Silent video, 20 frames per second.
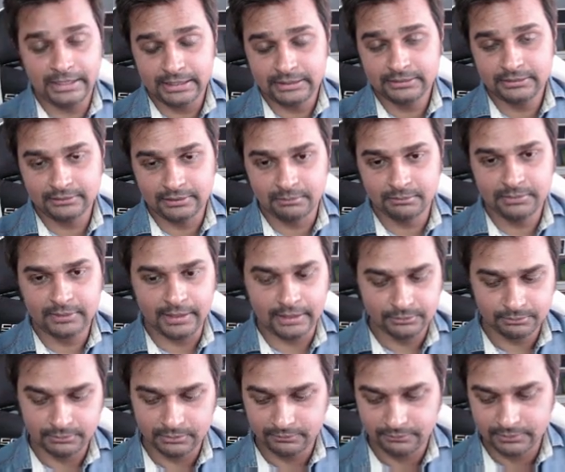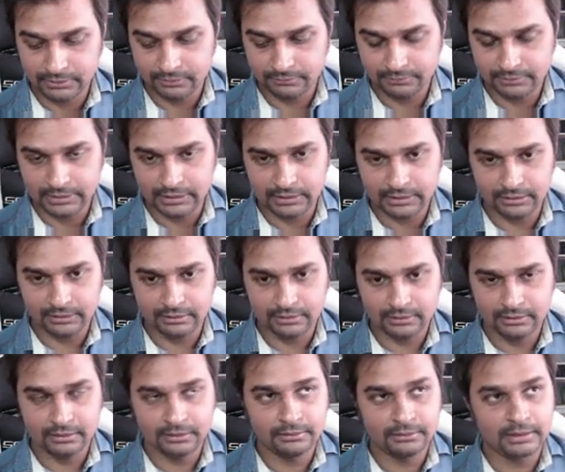had this embarrassment where
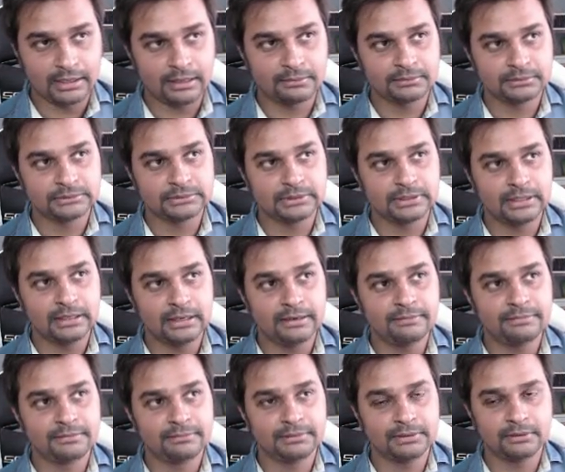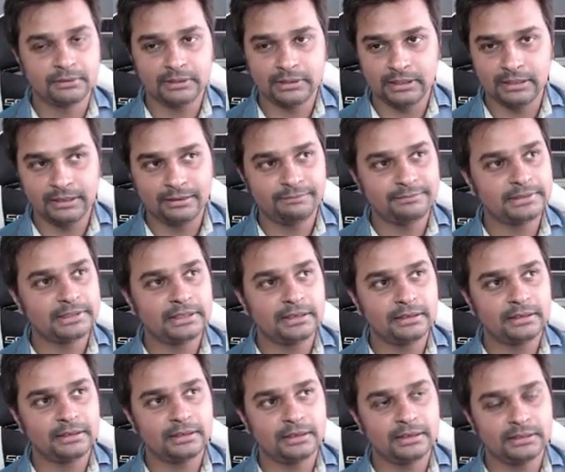I was in a lift. We call it lift in
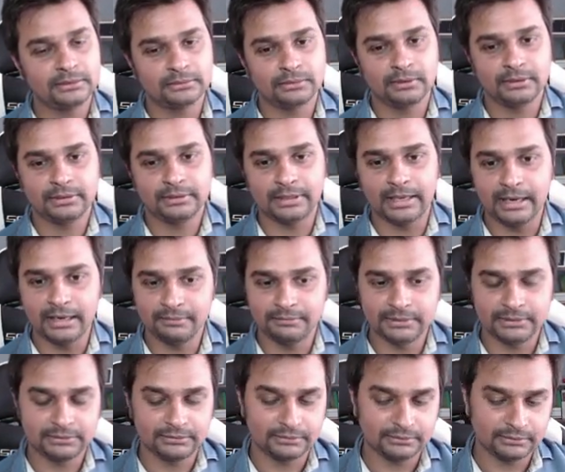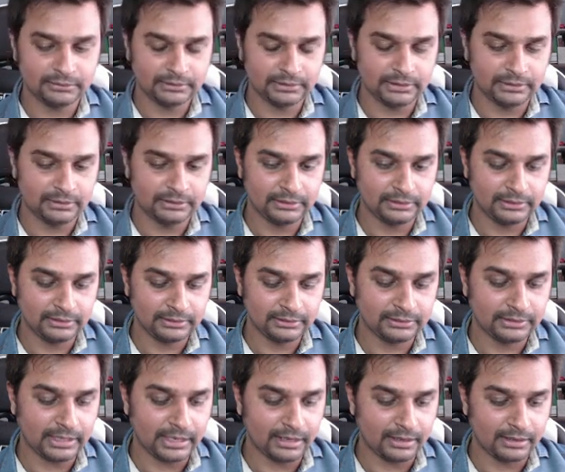India. It's called an elevator here in
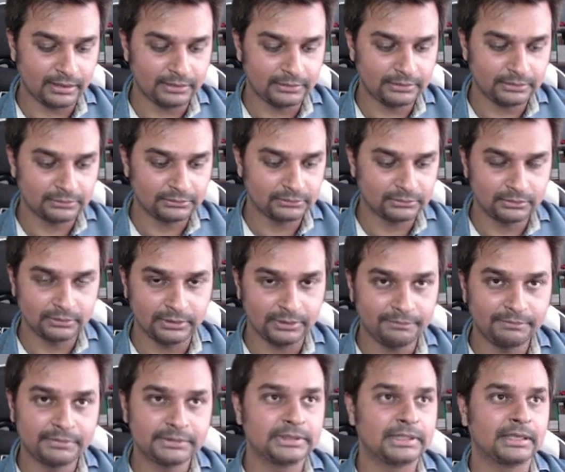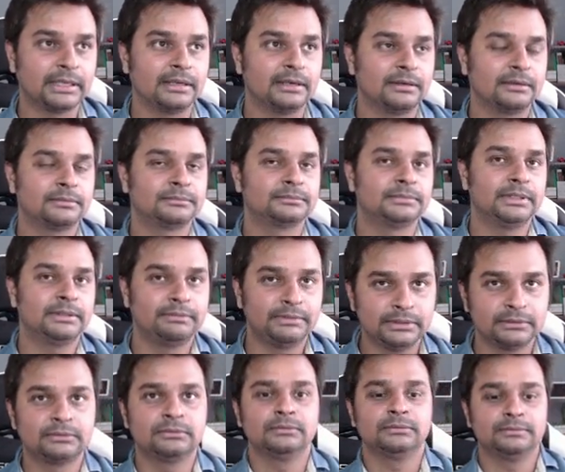Canada. There's no lift thing here. Lift
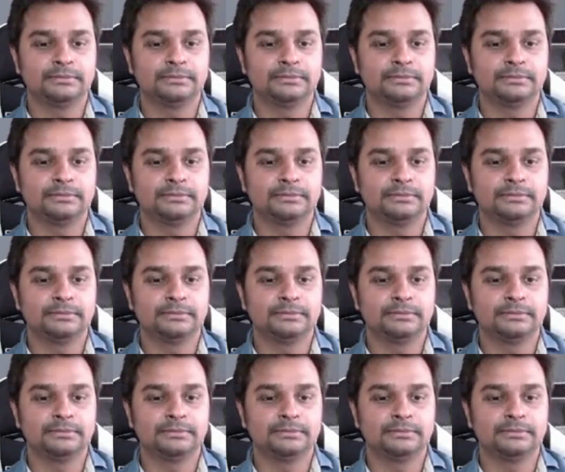is to